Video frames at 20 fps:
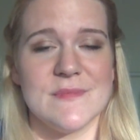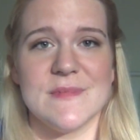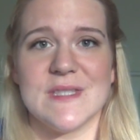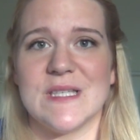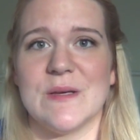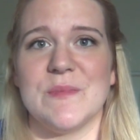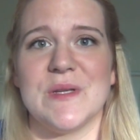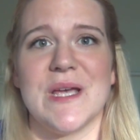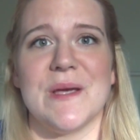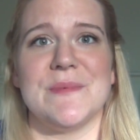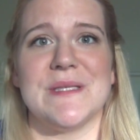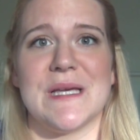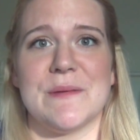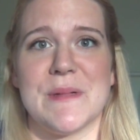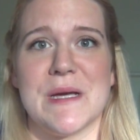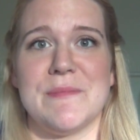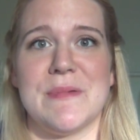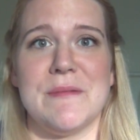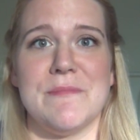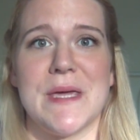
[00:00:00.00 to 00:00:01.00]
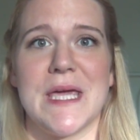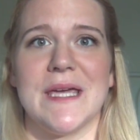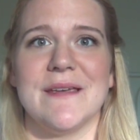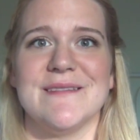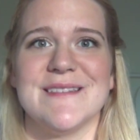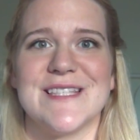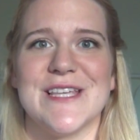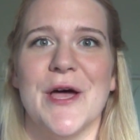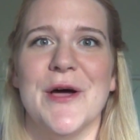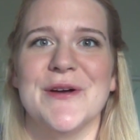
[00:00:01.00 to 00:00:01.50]
Sometimes that might be me,
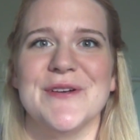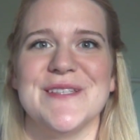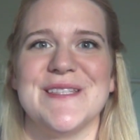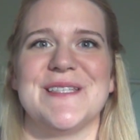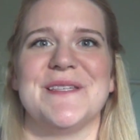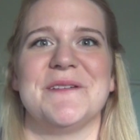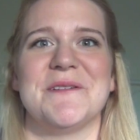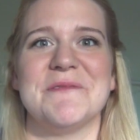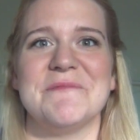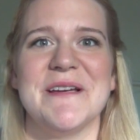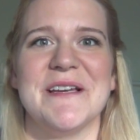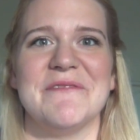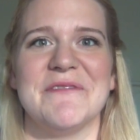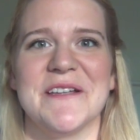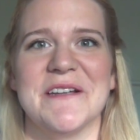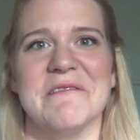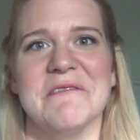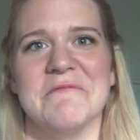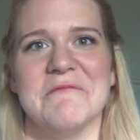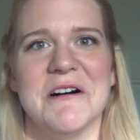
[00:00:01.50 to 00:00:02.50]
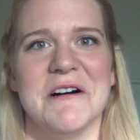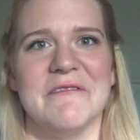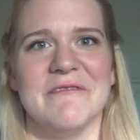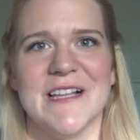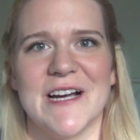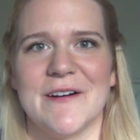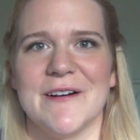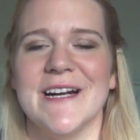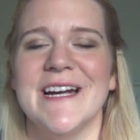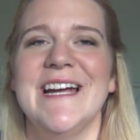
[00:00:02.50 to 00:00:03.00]
so don't make fun of the
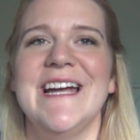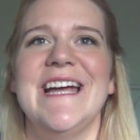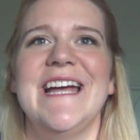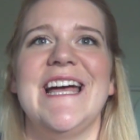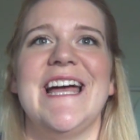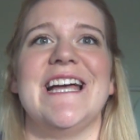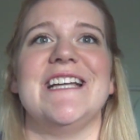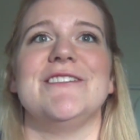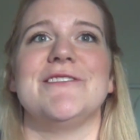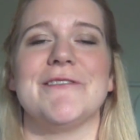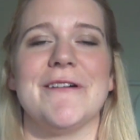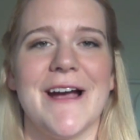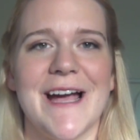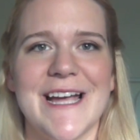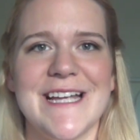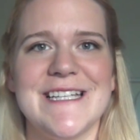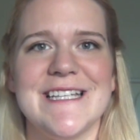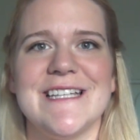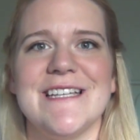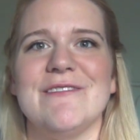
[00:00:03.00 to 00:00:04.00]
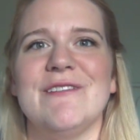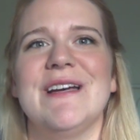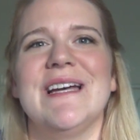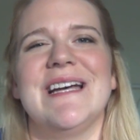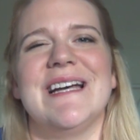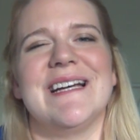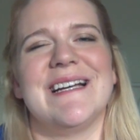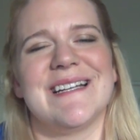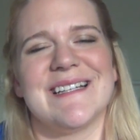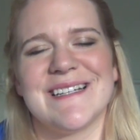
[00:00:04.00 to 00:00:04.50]
wallflower, and try to
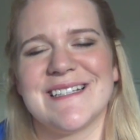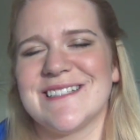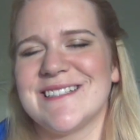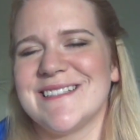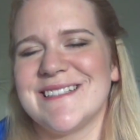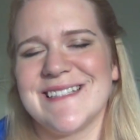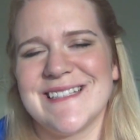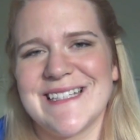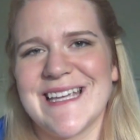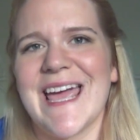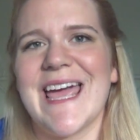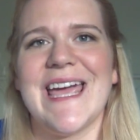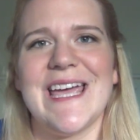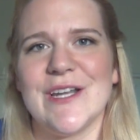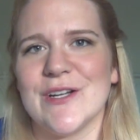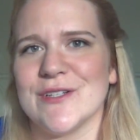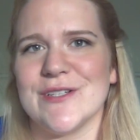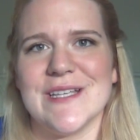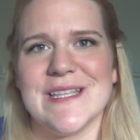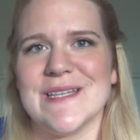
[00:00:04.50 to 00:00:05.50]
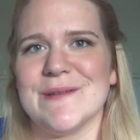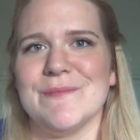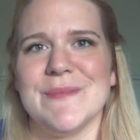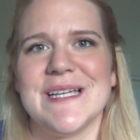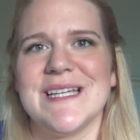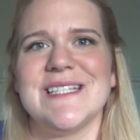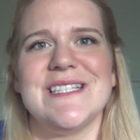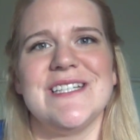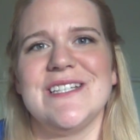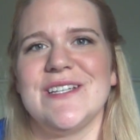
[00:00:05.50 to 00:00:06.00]
cater to them,
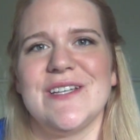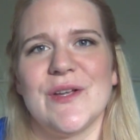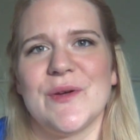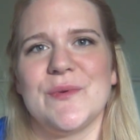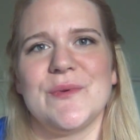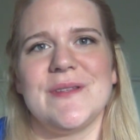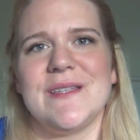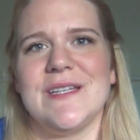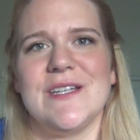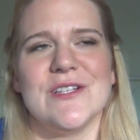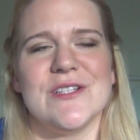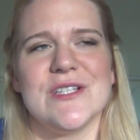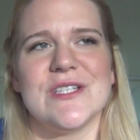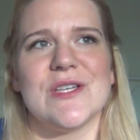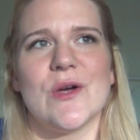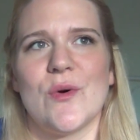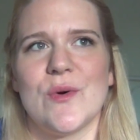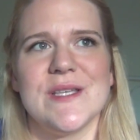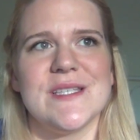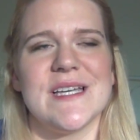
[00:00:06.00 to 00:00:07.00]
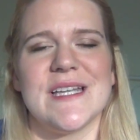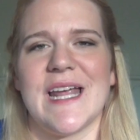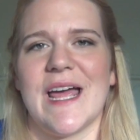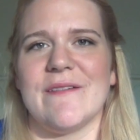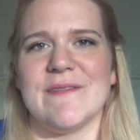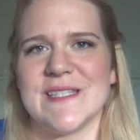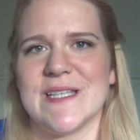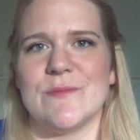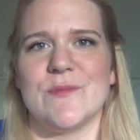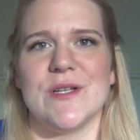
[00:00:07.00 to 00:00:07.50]
because you know you're just always going to
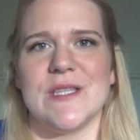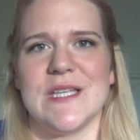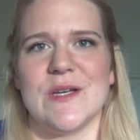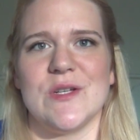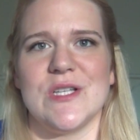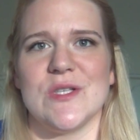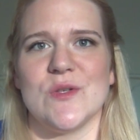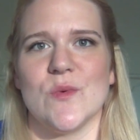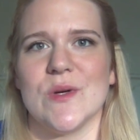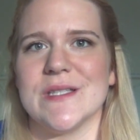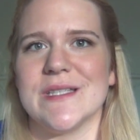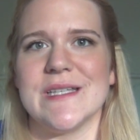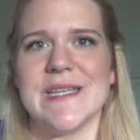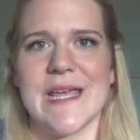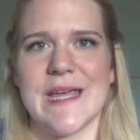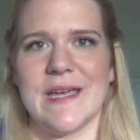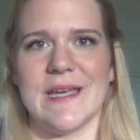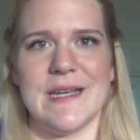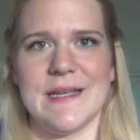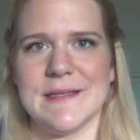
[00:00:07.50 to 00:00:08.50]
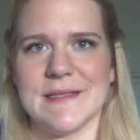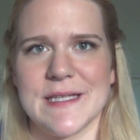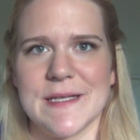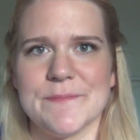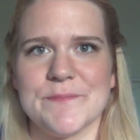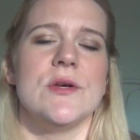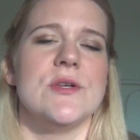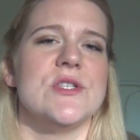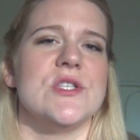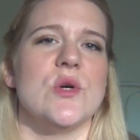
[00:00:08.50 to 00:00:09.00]
have someone that just wants to take it
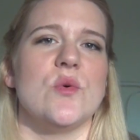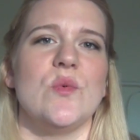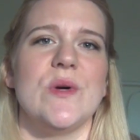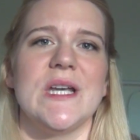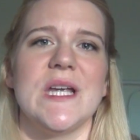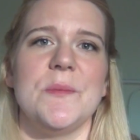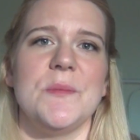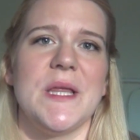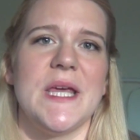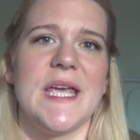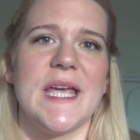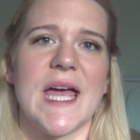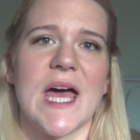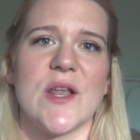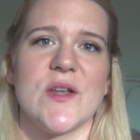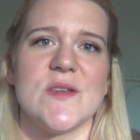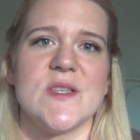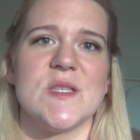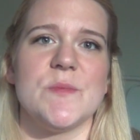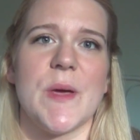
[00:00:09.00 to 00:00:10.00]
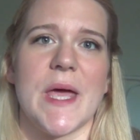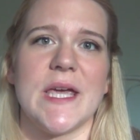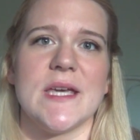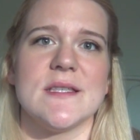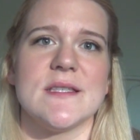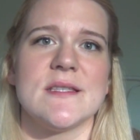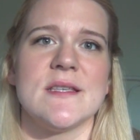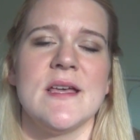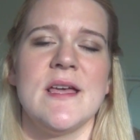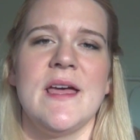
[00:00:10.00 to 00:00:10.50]
easy. So when I'm laying out a
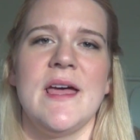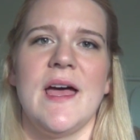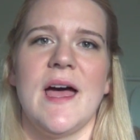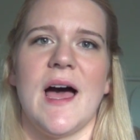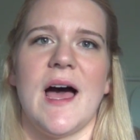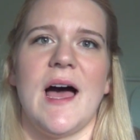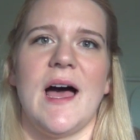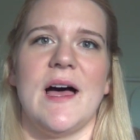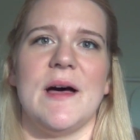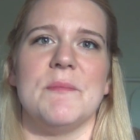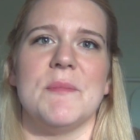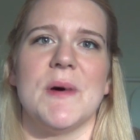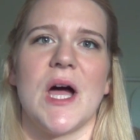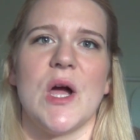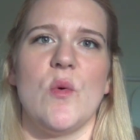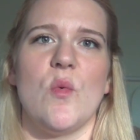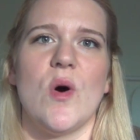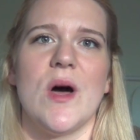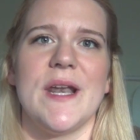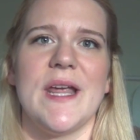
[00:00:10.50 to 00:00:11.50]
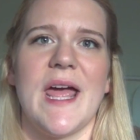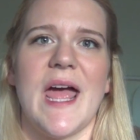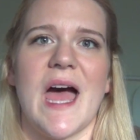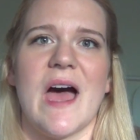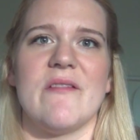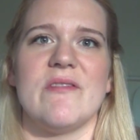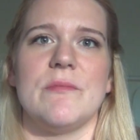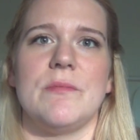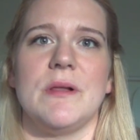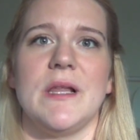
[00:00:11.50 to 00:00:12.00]
space, I want to
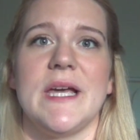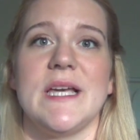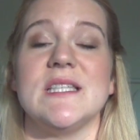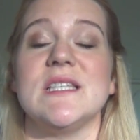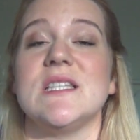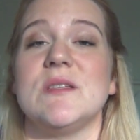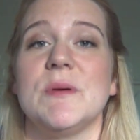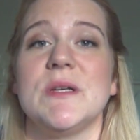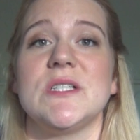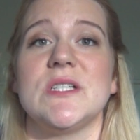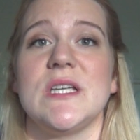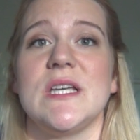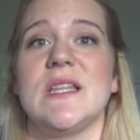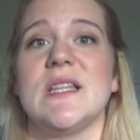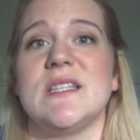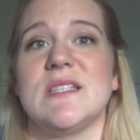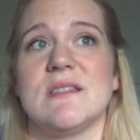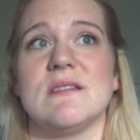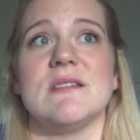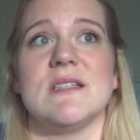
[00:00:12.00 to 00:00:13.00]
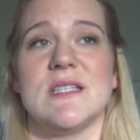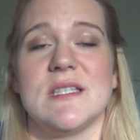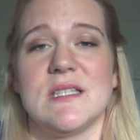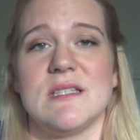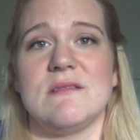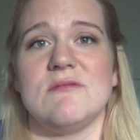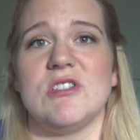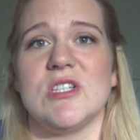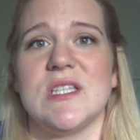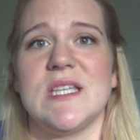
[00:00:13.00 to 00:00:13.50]
have a place, especially let's
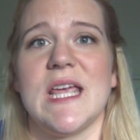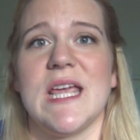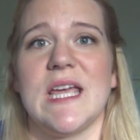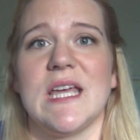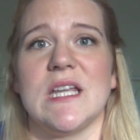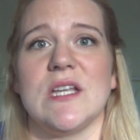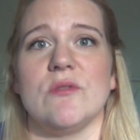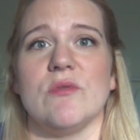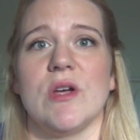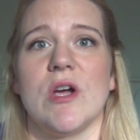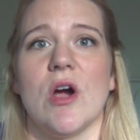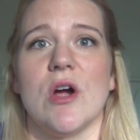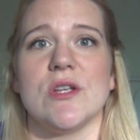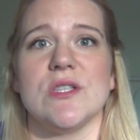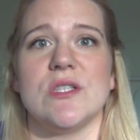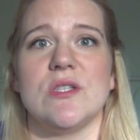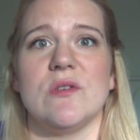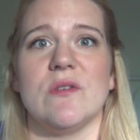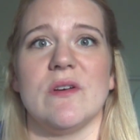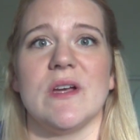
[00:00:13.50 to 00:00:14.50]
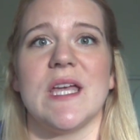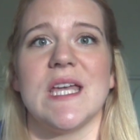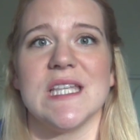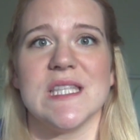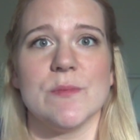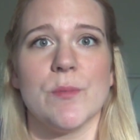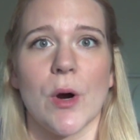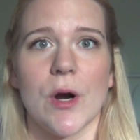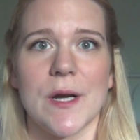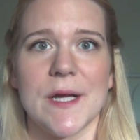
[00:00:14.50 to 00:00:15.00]
just take it in regards to a
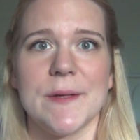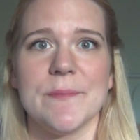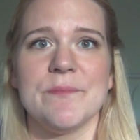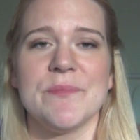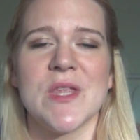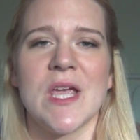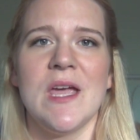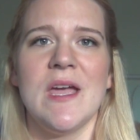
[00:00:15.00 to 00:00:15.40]
kids party.